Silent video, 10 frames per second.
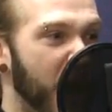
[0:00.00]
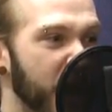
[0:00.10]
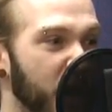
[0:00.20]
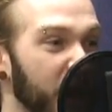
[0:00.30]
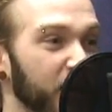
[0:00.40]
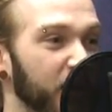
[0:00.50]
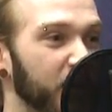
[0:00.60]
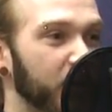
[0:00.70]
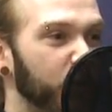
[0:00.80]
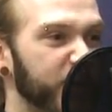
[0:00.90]
Why not?
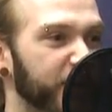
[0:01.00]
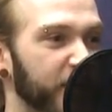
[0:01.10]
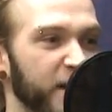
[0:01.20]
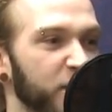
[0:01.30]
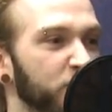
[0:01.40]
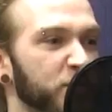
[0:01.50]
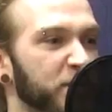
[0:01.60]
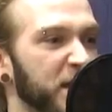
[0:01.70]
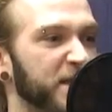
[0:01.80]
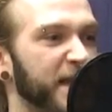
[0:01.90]

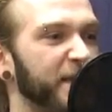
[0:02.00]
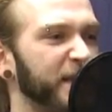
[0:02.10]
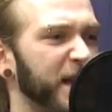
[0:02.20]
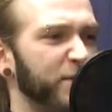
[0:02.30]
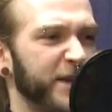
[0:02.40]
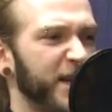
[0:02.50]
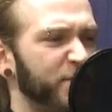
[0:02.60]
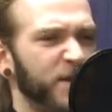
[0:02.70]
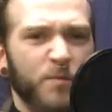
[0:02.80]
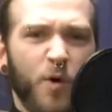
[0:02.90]
They said that there was going to
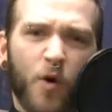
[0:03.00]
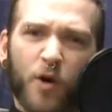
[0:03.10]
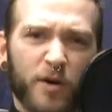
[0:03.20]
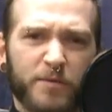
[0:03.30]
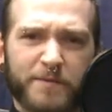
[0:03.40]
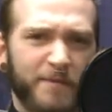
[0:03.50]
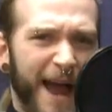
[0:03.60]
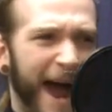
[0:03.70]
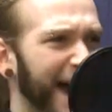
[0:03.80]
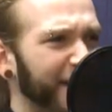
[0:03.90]
be more
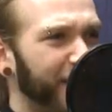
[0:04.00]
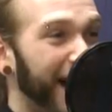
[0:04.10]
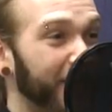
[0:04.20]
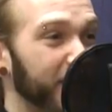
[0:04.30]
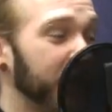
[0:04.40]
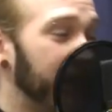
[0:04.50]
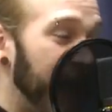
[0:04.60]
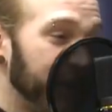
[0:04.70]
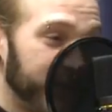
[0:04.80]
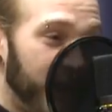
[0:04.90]
high drivers.
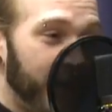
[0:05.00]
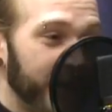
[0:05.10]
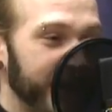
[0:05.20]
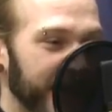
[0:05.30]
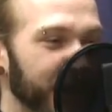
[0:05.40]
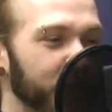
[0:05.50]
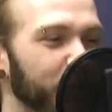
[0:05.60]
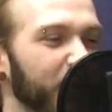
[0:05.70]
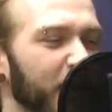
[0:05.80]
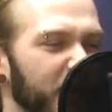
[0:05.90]
I'm sorry to tell
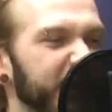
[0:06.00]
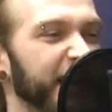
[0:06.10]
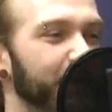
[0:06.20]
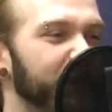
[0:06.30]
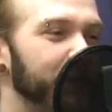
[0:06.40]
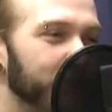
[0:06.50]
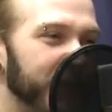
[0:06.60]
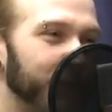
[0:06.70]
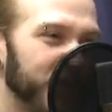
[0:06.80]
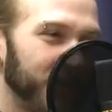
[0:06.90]
you, the same people
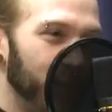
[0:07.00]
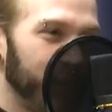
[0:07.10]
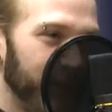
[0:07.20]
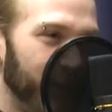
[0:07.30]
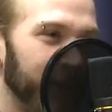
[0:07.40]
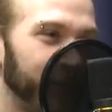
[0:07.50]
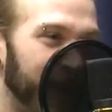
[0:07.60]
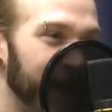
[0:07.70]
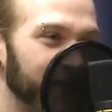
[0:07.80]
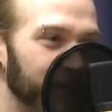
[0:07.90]
that were smoking while
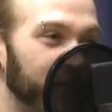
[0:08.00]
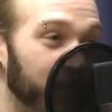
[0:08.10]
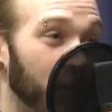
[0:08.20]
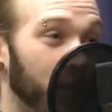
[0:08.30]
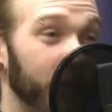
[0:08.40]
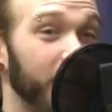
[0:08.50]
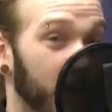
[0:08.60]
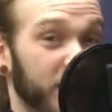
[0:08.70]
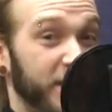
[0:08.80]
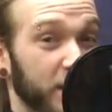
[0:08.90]
driving before
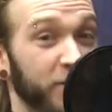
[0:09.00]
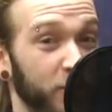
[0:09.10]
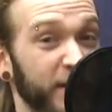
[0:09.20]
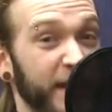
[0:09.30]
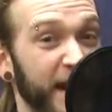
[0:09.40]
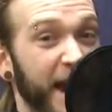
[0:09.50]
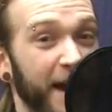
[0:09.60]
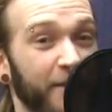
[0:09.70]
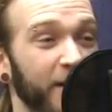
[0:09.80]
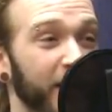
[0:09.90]
are still doing it
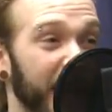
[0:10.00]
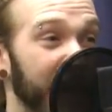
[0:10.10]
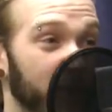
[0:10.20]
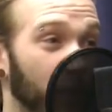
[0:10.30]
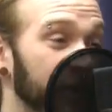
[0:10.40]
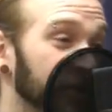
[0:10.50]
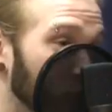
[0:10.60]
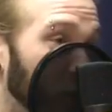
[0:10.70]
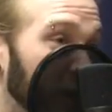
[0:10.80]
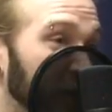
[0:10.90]
now, and the ones who
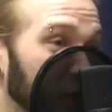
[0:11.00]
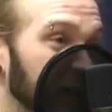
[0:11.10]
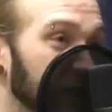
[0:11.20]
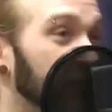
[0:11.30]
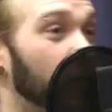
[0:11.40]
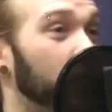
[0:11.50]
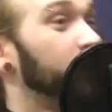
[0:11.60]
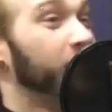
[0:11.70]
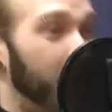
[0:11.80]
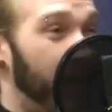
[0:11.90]
weren't doing it
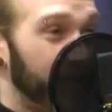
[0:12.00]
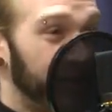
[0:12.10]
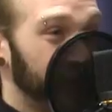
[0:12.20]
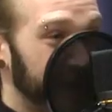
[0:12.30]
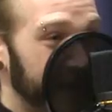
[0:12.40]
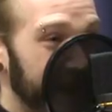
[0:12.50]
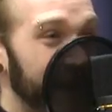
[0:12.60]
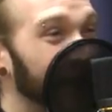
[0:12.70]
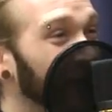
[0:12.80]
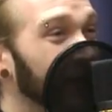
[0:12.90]
before aren't doing it
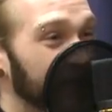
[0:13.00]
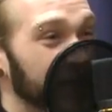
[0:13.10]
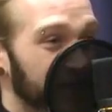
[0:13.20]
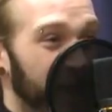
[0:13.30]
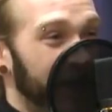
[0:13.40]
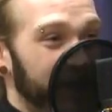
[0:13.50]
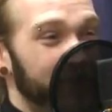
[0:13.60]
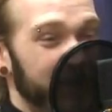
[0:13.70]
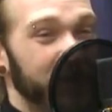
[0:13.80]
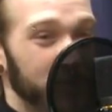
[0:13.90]
now. There's not going to
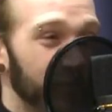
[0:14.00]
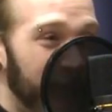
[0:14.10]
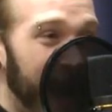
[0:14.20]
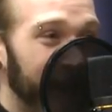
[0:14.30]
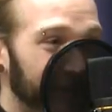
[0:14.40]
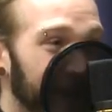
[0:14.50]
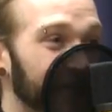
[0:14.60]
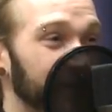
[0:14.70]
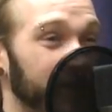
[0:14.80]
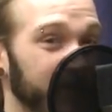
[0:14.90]
be new high
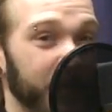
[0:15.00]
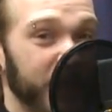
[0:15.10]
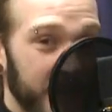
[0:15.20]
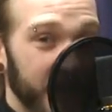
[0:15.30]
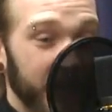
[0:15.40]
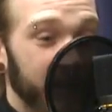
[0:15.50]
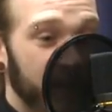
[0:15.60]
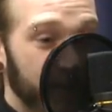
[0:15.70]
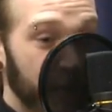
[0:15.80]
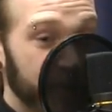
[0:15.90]
drivers, because let me tell you,
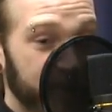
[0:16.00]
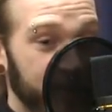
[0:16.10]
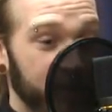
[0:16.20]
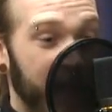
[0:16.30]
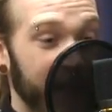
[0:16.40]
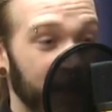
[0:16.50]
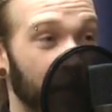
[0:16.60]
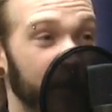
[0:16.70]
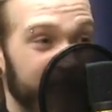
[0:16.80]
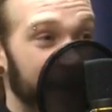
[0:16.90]
most people I
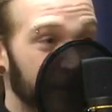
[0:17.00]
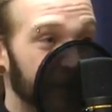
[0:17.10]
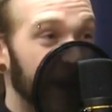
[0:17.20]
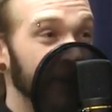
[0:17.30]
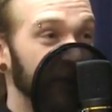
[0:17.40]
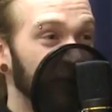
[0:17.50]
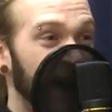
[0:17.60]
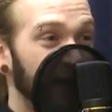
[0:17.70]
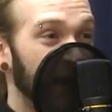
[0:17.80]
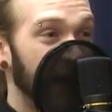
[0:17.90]
know are terrified to
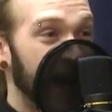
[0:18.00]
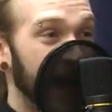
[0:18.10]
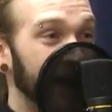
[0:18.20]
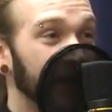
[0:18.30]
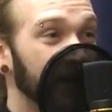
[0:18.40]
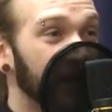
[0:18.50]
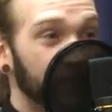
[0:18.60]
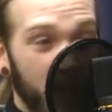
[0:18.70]
drive while high. Right.